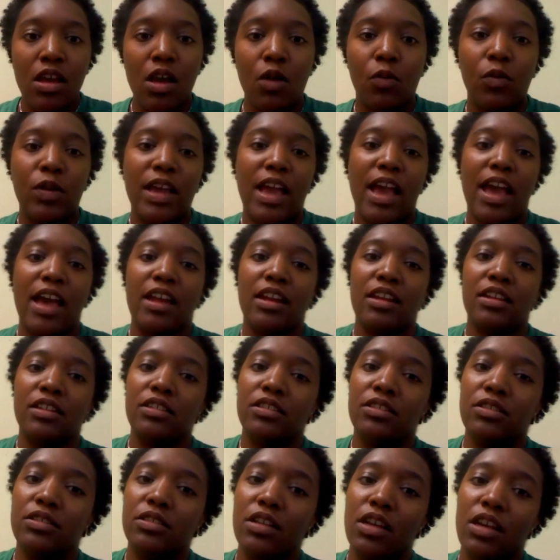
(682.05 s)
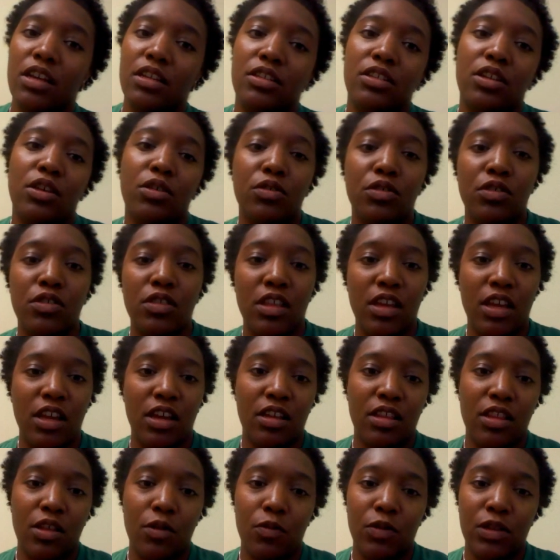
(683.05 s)
We had a donor
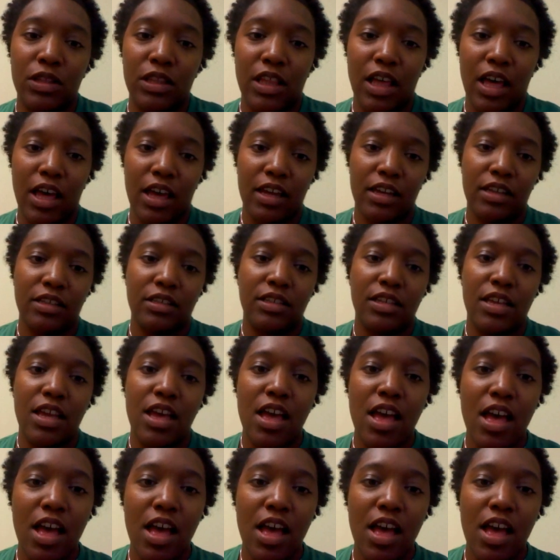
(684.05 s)
there that we liked.